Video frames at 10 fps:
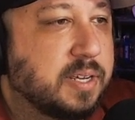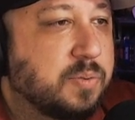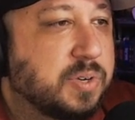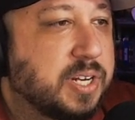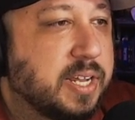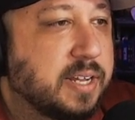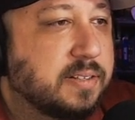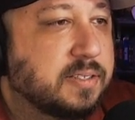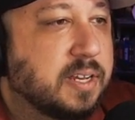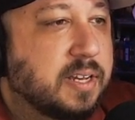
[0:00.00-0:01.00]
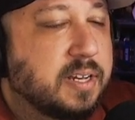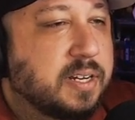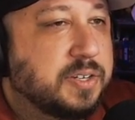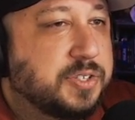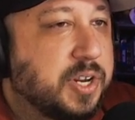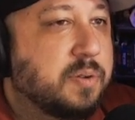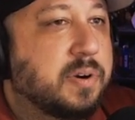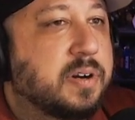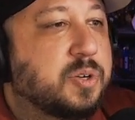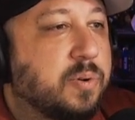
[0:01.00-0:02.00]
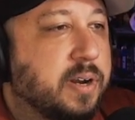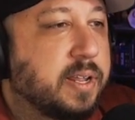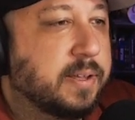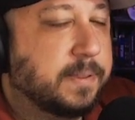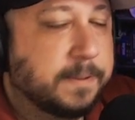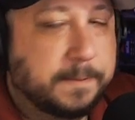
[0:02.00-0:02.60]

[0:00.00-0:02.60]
which ends January 20th.